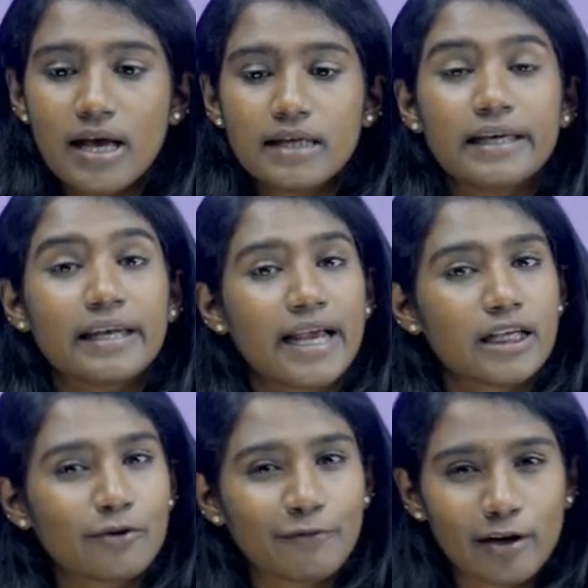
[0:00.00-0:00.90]
See, in
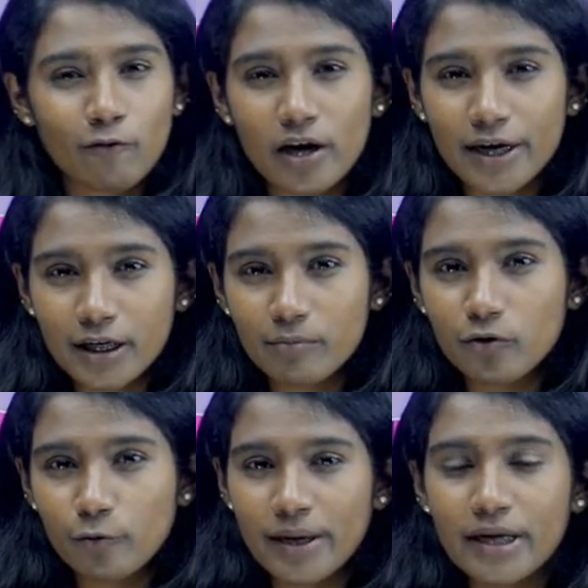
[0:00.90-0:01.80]
case of involuntary
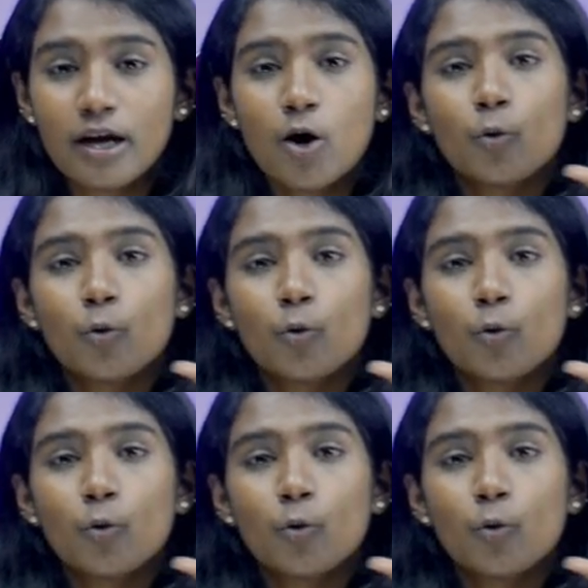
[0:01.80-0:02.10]
movement,